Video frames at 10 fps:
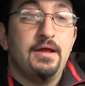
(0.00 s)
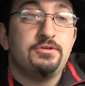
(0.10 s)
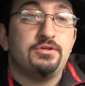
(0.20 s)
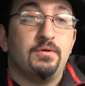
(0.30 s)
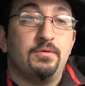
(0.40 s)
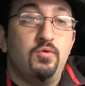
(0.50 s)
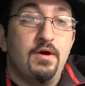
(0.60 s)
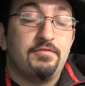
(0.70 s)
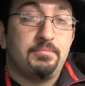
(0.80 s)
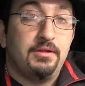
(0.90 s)
So
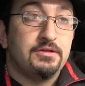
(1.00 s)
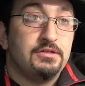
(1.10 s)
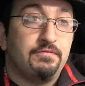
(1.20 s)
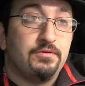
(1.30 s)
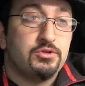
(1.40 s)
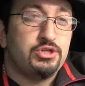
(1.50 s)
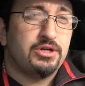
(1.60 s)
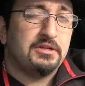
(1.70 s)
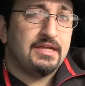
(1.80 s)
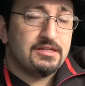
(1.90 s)
whoever plugs in first
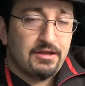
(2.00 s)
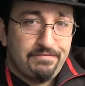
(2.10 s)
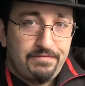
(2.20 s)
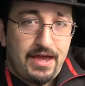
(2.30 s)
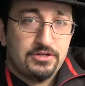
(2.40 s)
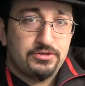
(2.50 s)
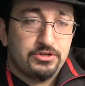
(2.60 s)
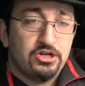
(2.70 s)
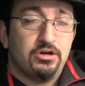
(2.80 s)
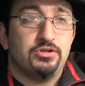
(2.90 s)
generally gets a faster
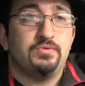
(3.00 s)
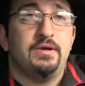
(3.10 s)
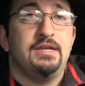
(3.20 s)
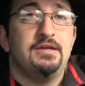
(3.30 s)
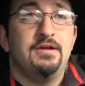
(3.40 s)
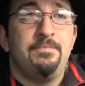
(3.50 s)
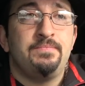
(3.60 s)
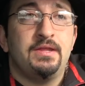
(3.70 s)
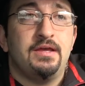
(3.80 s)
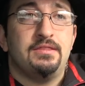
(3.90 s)
charge rate,
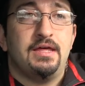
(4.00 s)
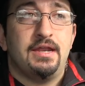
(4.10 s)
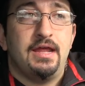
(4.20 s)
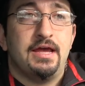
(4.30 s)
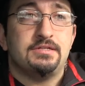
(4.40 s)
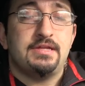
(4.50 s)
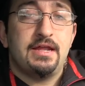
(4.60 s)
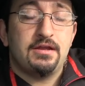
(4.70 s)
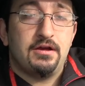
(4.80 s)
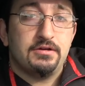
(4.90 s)
and then as
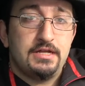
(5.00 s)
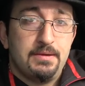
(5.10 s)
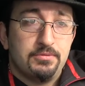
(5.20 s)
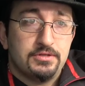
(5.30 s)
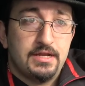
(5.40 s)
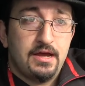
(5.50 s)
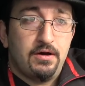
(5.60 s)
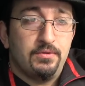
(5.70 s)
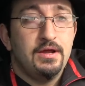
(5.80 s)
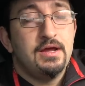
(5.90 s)
that car tapers
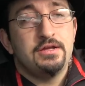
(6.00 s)
down,